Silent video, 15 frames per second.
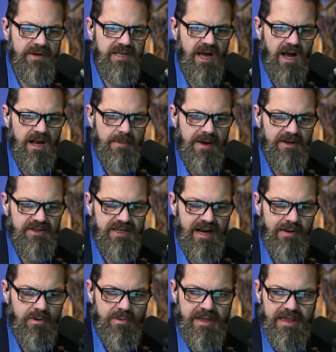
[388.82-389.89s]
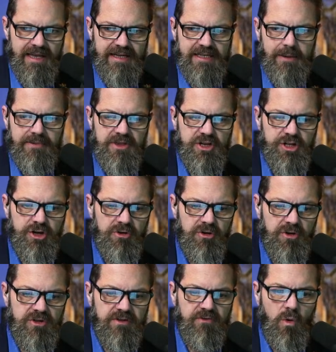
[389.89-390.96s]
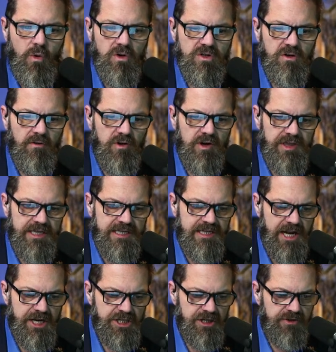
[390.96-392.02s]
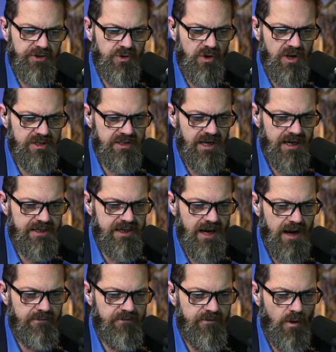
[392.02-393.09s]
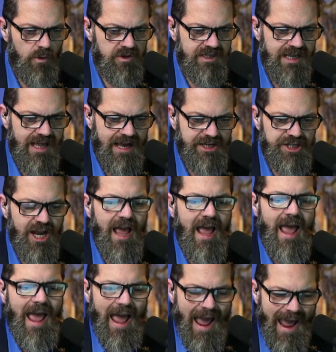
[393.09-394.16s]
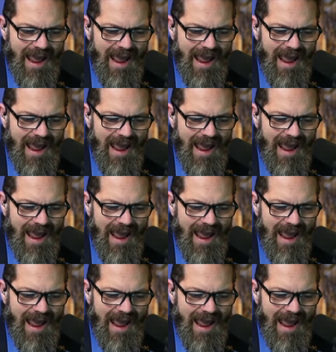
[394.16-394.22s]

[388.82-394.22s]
we talk about today will be linked up in the show notes, of course, over at thestationofthecross.com/ACT.